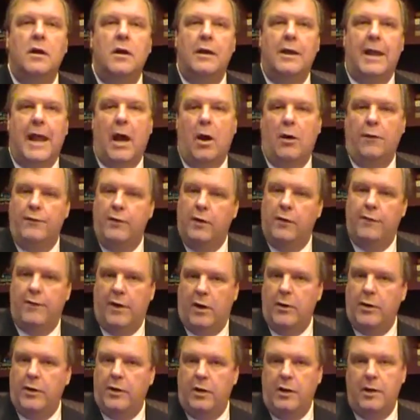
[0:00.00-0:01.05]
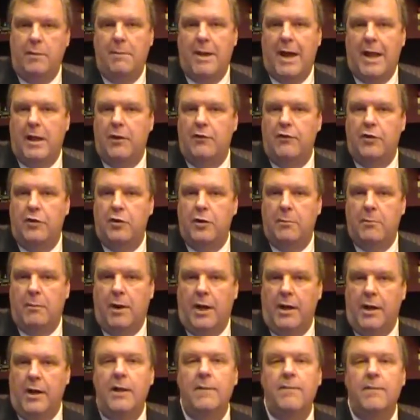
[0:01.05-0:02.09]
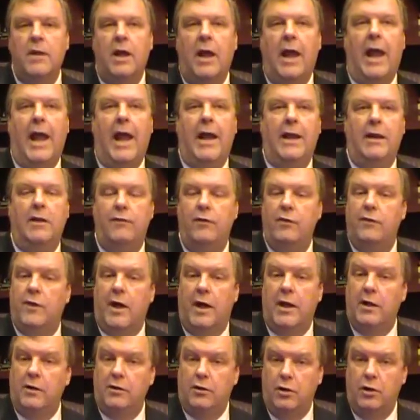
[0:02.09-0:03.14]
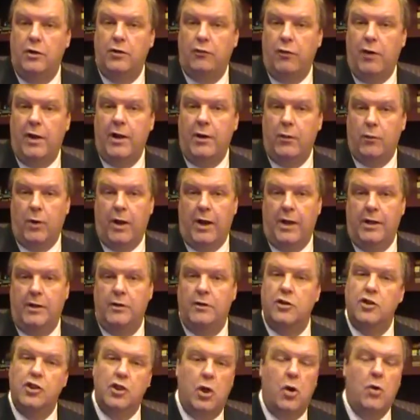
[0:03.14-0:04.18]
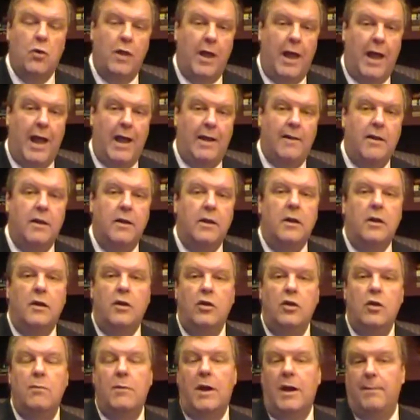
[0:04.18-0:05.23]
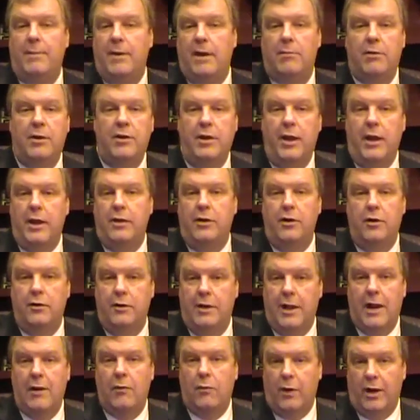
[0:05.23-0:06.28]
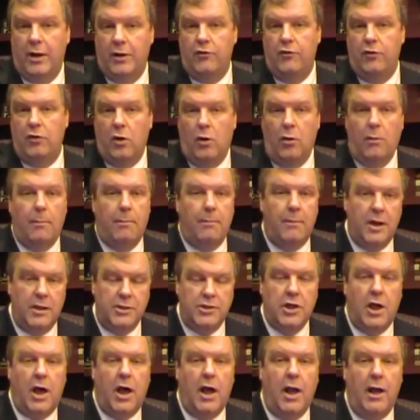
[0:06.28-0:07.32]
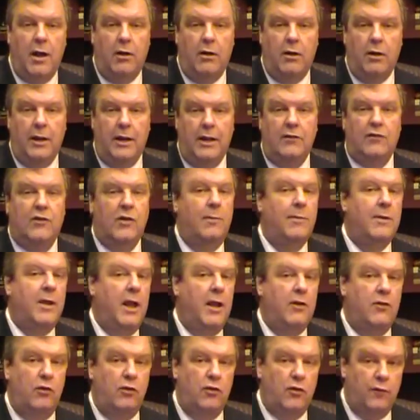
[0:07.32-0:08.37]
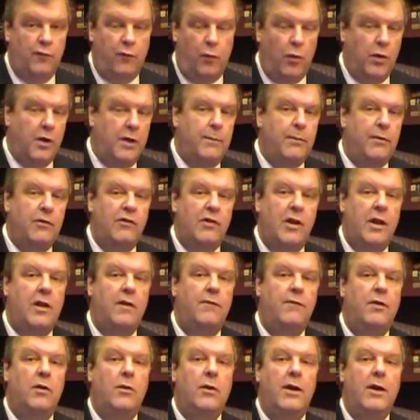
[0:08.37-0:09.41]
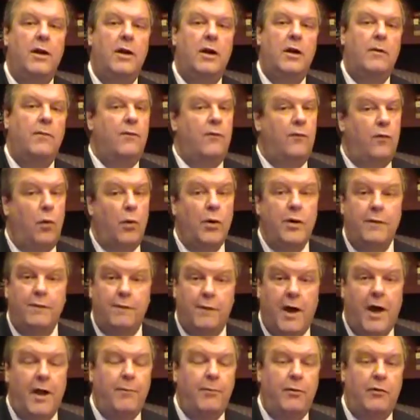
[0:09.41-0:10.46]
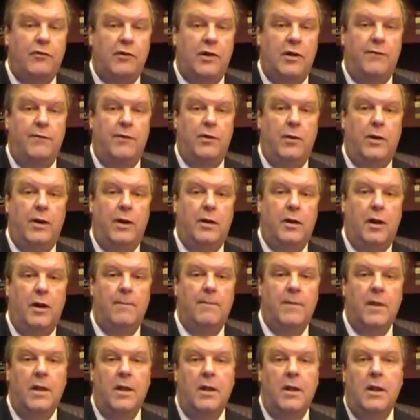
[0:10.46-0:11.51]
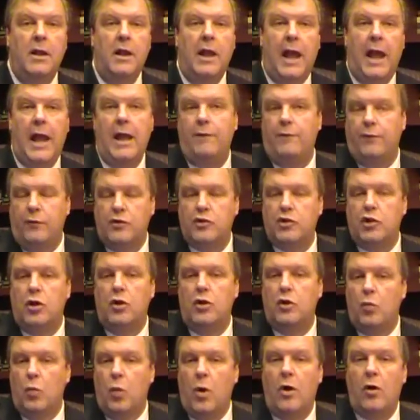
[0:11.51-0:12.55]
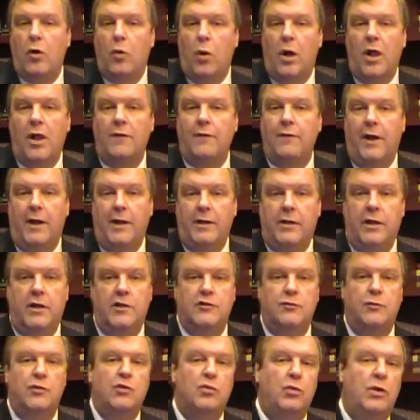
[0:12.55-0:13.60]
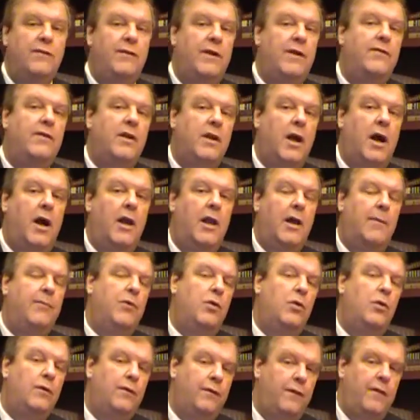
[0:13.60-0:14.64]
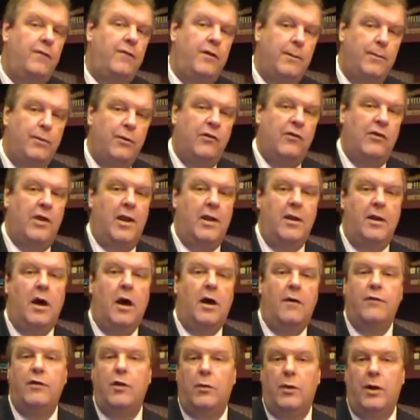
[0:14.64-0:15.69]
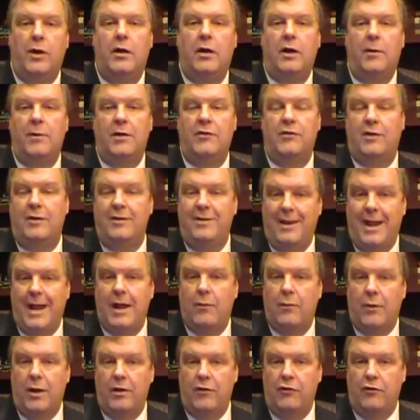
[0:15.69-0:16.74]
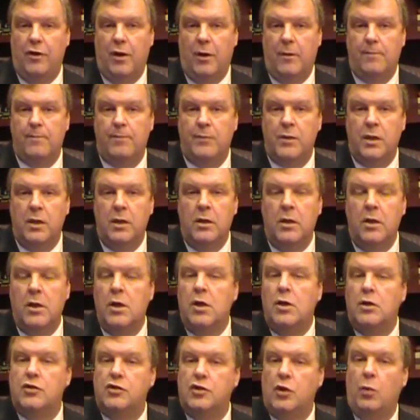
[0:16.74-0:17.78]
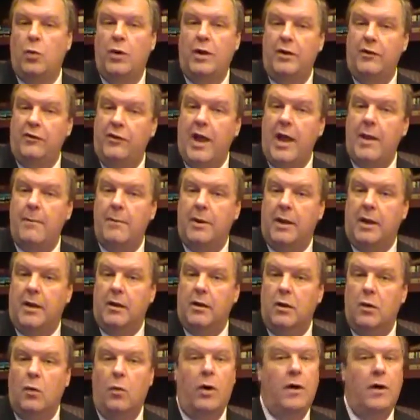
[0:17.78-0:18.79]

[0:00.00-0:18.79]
Now, if you're very good at managing your money, and if you've got a good credit rating to show that, you might be able to take your debt ratio much higher, in some cases 40% of your income, 45% of your income, and for certain well-qualified customers, we've even gone up to 50% of your income as a debt ratio. So what does that mean?